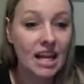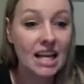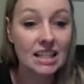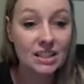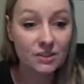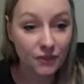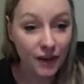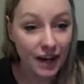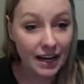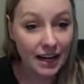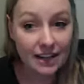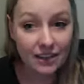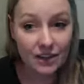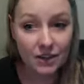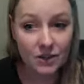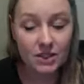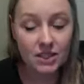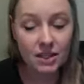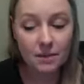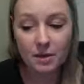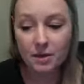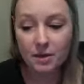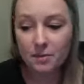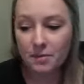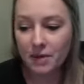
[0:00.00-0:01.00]
It's funny though,
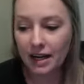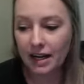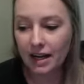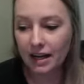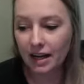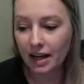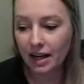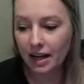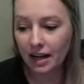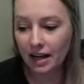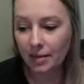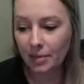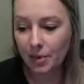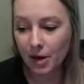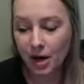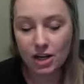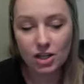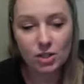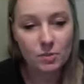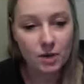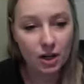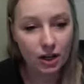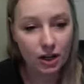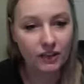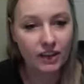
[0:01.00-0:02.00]
some of my
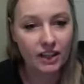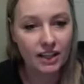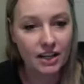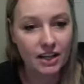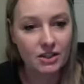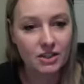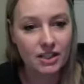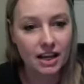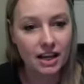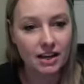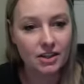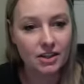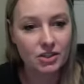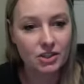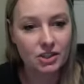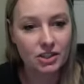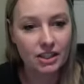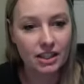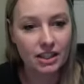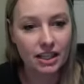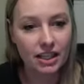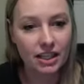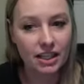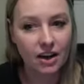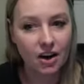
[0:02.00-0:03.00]
Poshmark videos
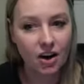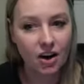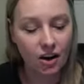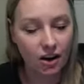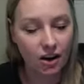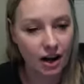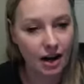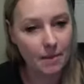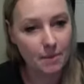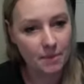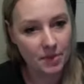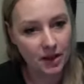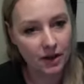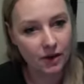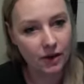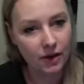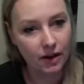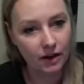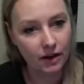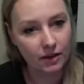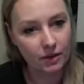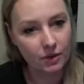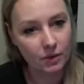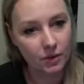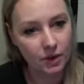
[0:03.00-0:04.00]
actually are up
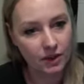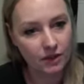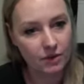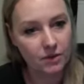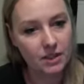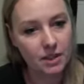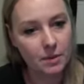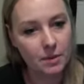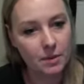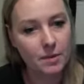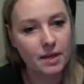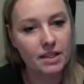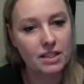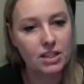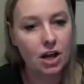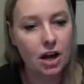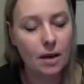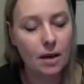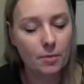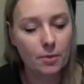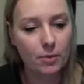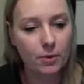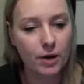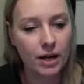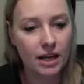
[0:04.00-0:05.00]
there with some of my top
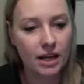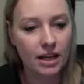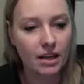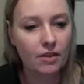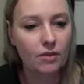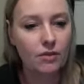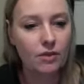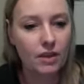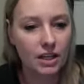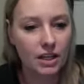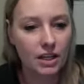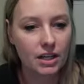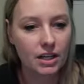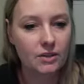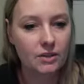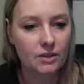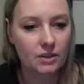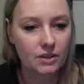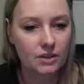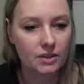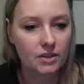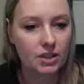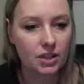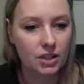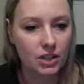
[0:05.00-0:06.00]
ranking
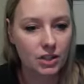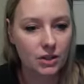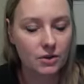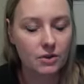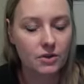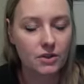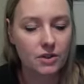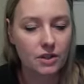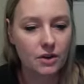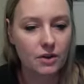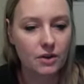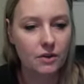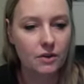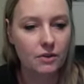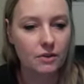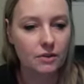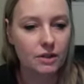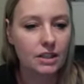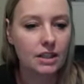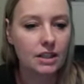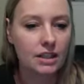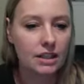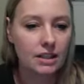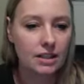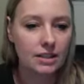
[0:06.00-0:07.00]
videos too. So
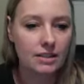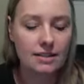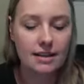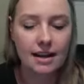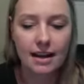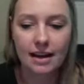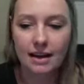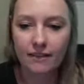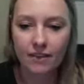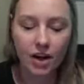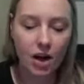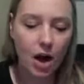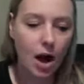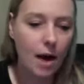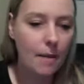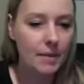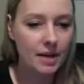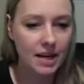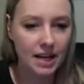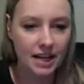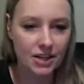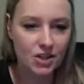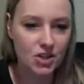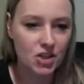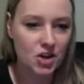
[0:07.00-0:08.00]
it's kind of a
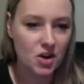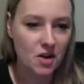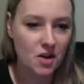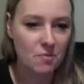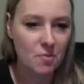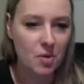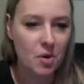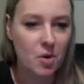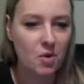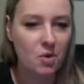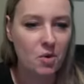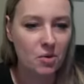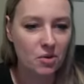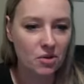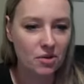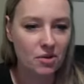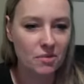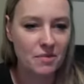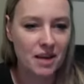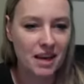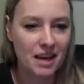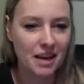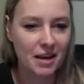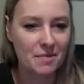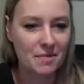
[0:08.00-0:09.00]
combination of both the
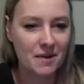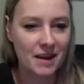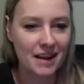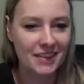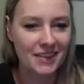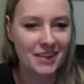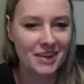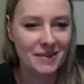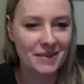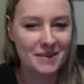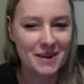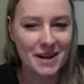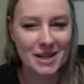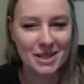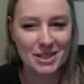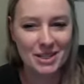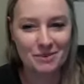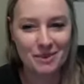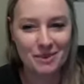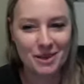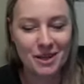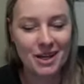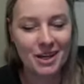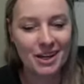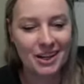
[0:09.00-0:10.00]
makeup and the
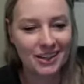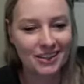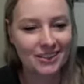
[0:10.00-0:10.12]
Poshmark.